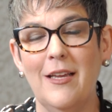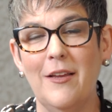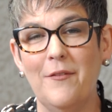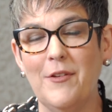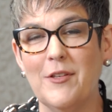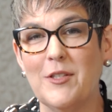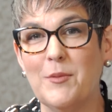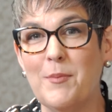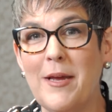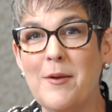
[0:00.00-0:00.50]
If
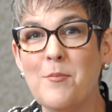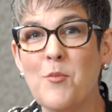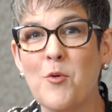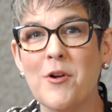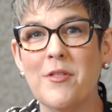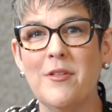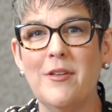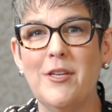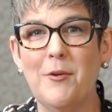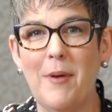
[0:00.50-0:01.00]
you spend
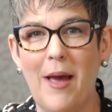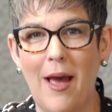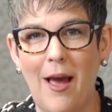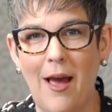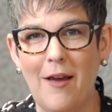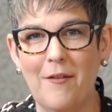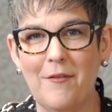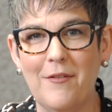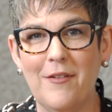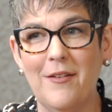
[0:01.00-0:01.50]
more than you
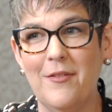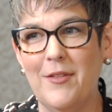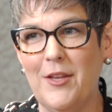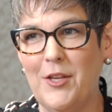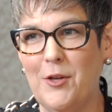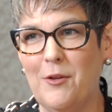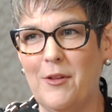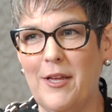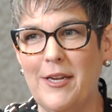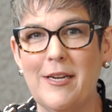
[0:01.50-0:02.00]
have,
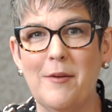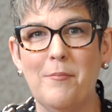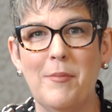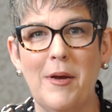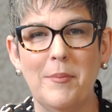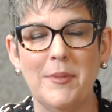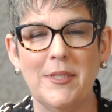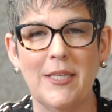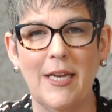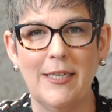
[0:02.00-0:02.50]
then you'll end up
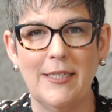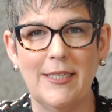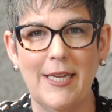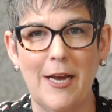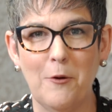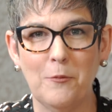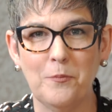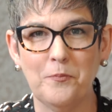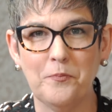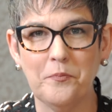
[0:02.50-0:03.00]
upside
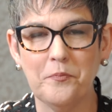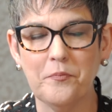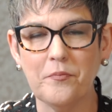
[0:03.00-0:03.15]
down.